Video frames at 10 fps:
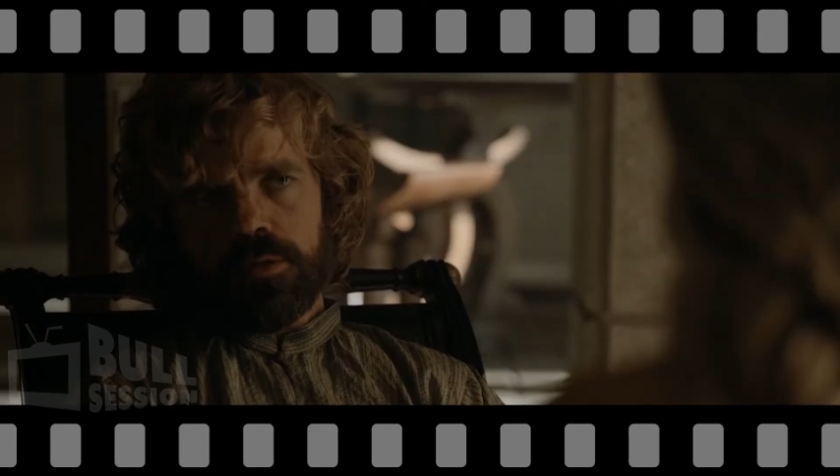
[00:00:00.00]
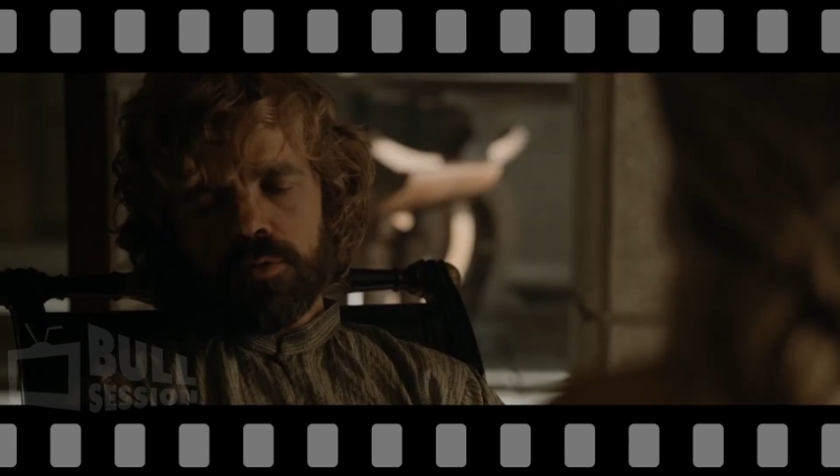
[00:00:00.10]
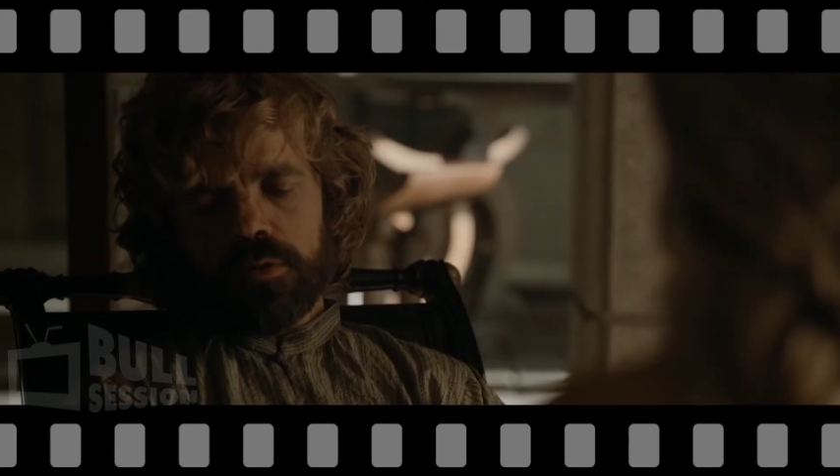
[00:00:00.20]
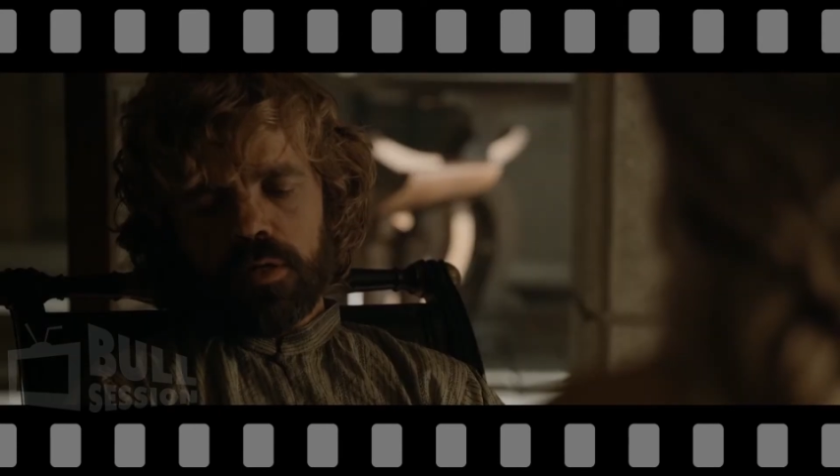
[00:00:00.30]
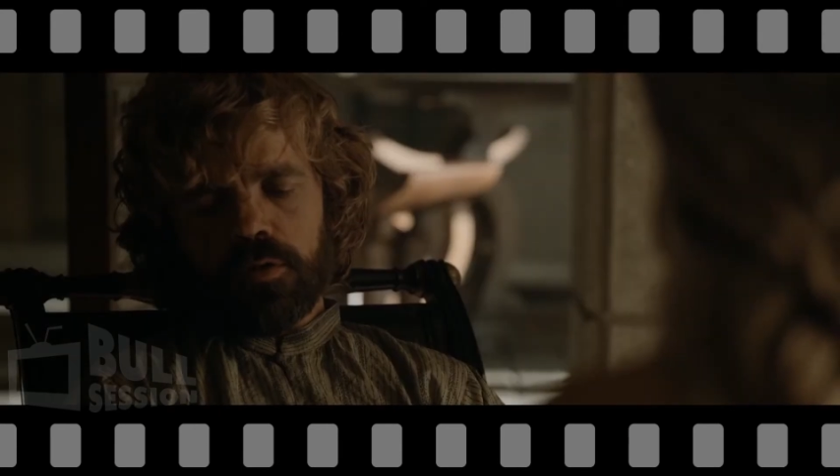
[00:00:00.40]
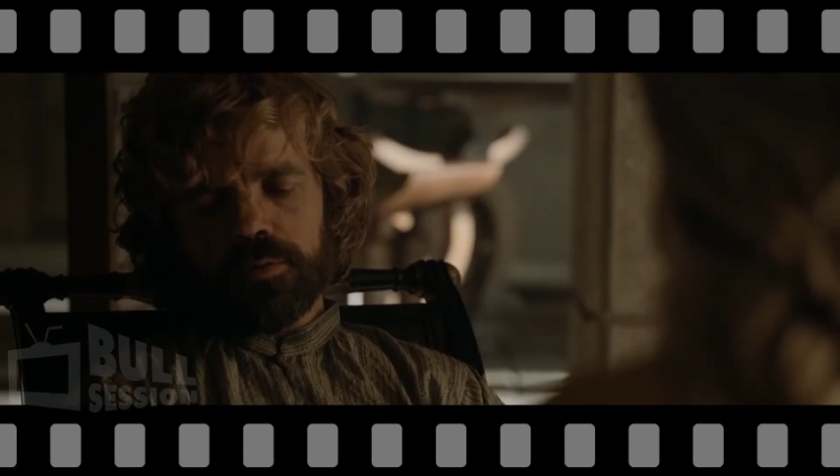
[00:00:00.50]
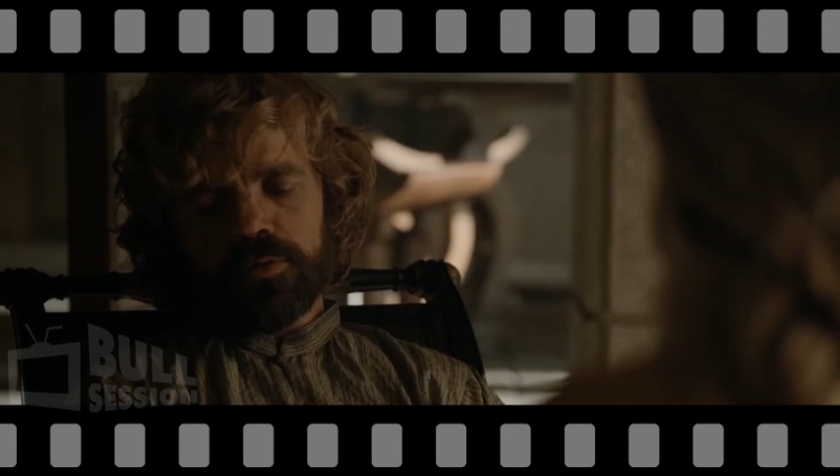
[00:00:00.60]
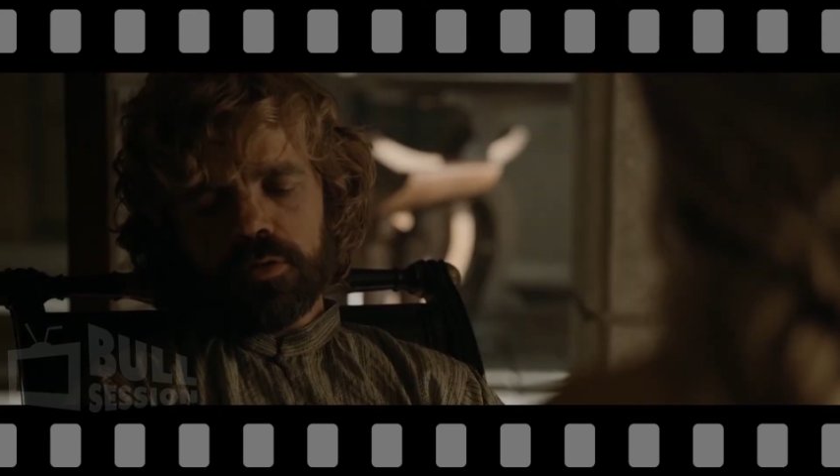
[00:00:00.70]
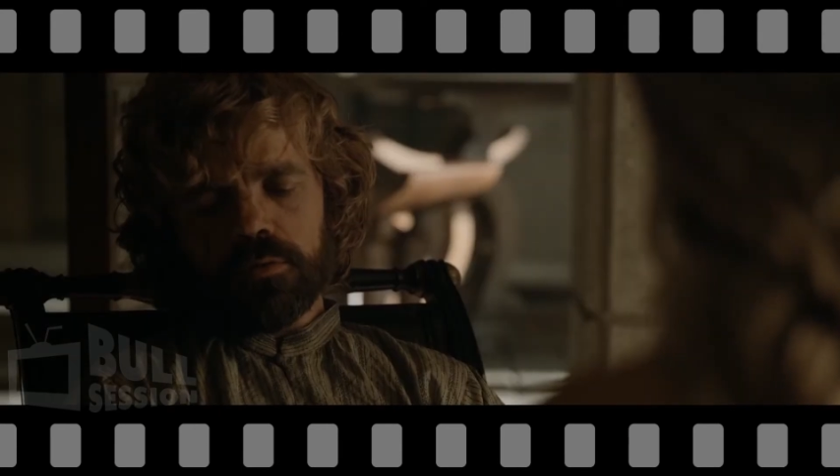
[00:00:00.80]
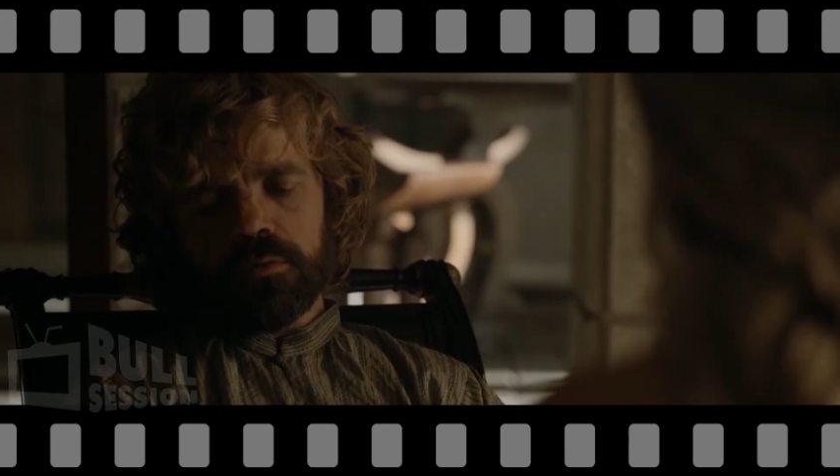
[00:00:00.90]
Don't worry
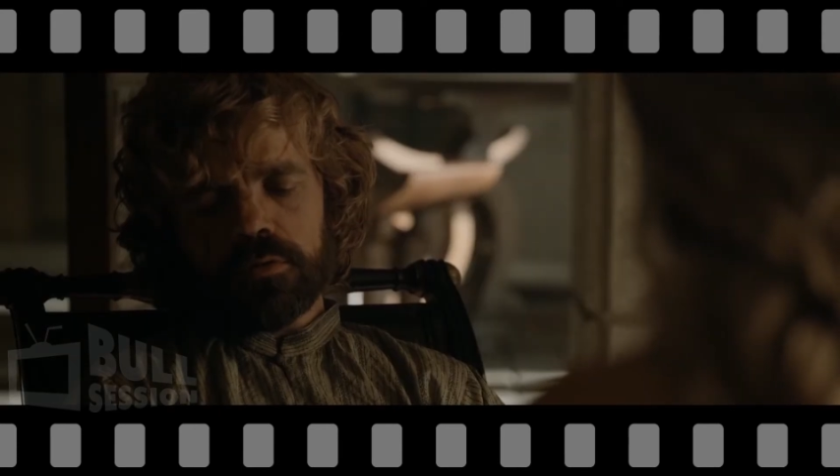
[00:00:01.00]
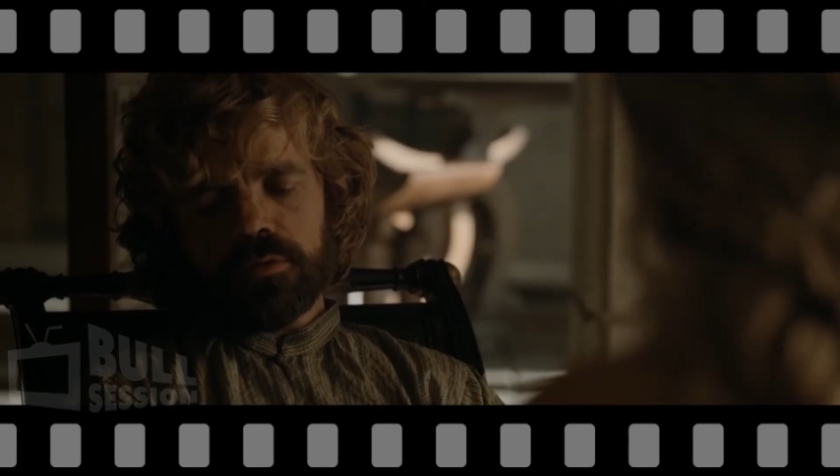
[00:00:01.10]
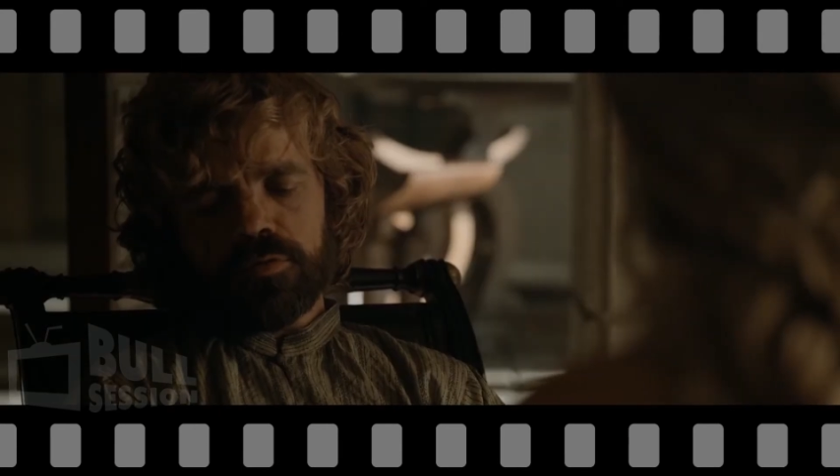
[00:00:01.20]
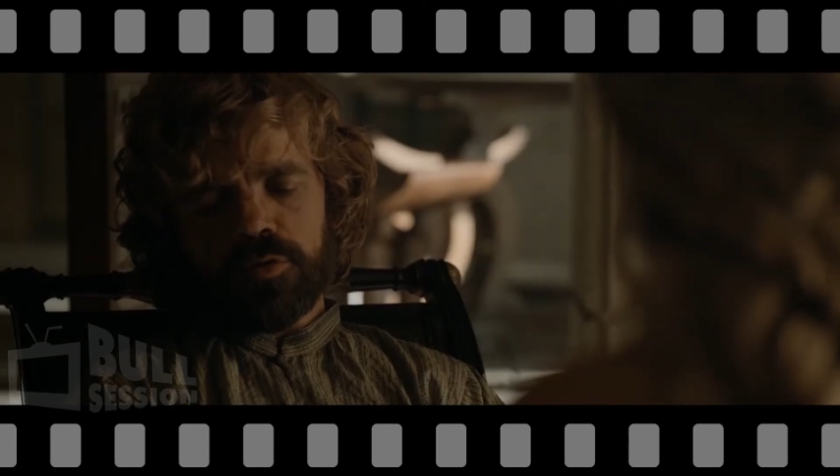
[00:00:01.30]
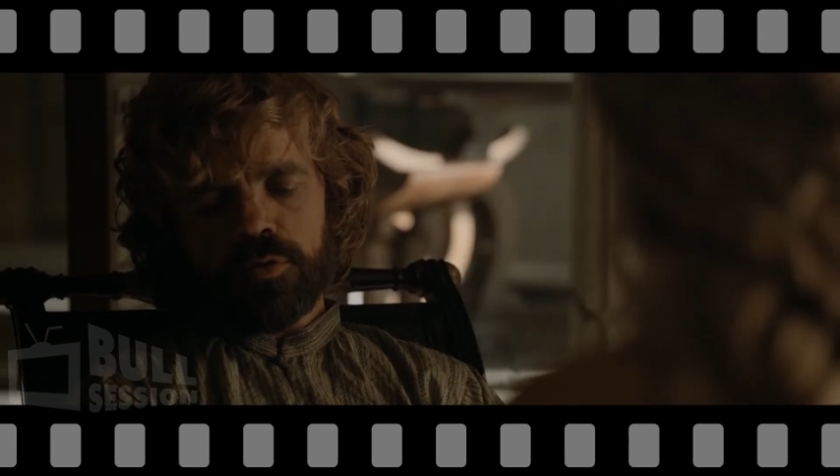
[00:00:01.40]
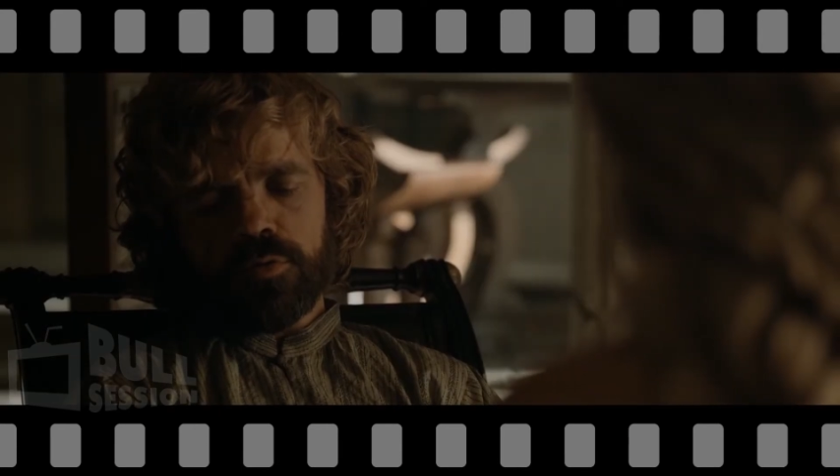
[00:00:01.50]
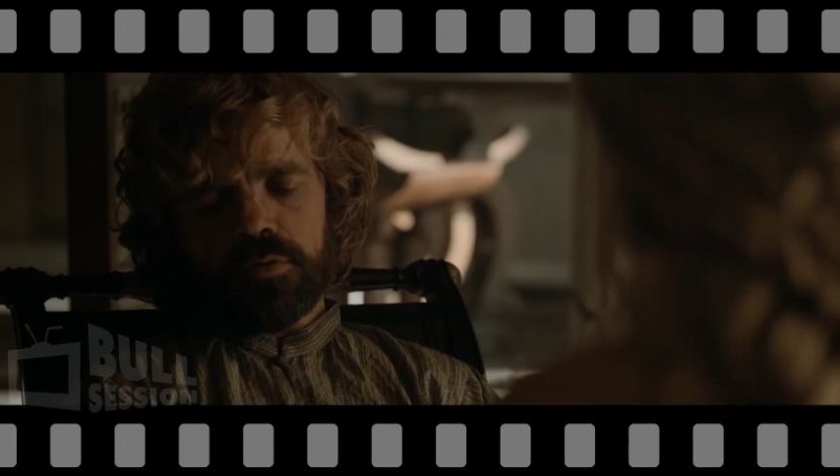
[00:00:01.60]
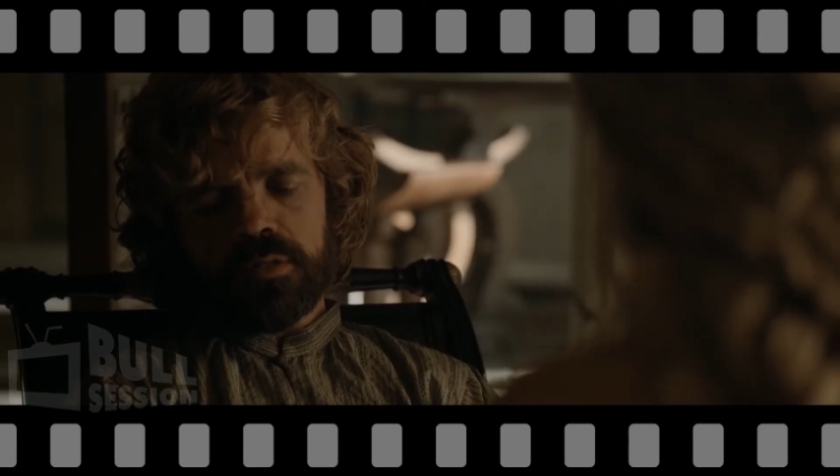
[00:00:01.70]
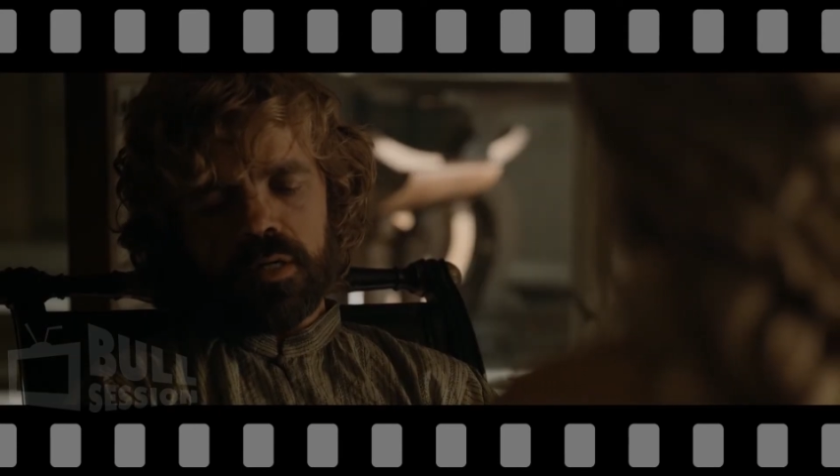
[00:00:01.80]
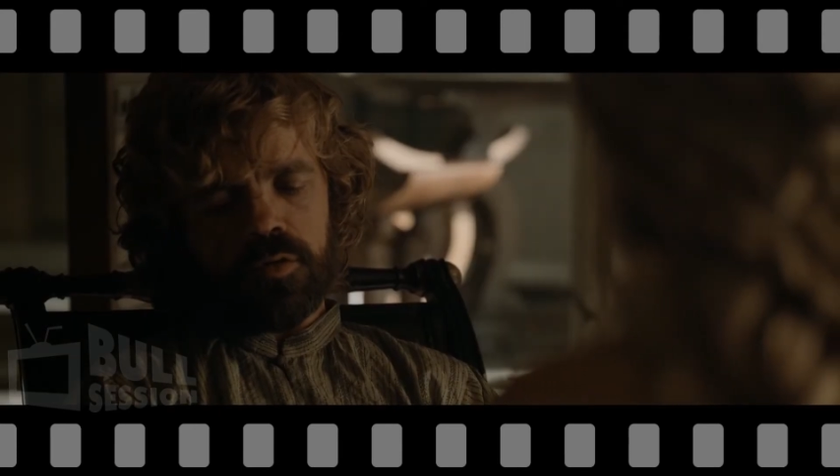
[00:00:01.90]
though, I was
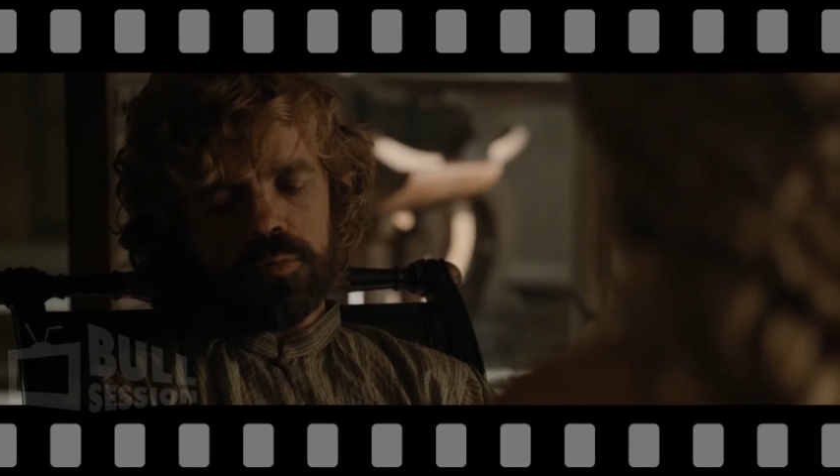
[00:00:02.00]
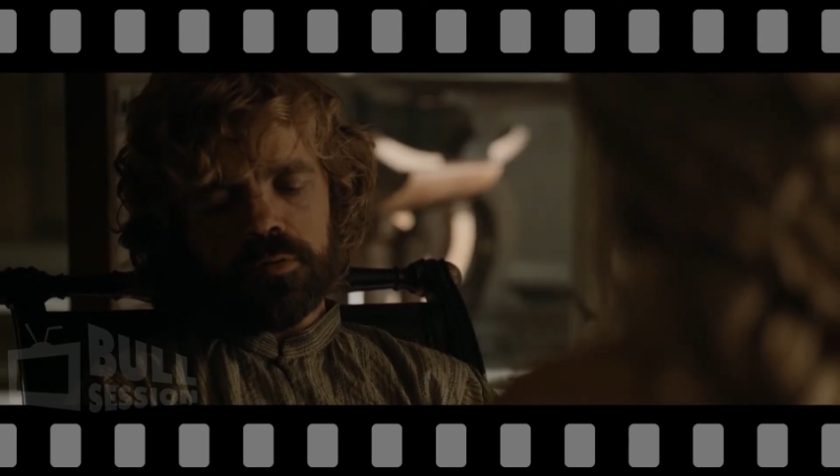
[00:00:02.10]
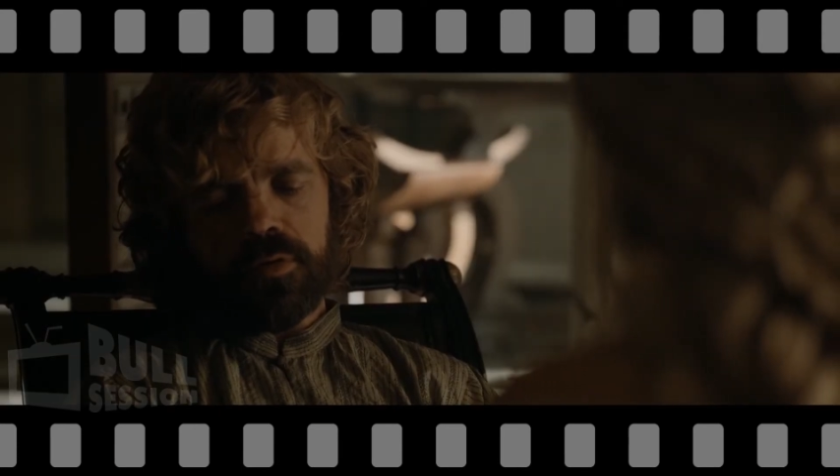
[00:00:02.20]
doing a pretty good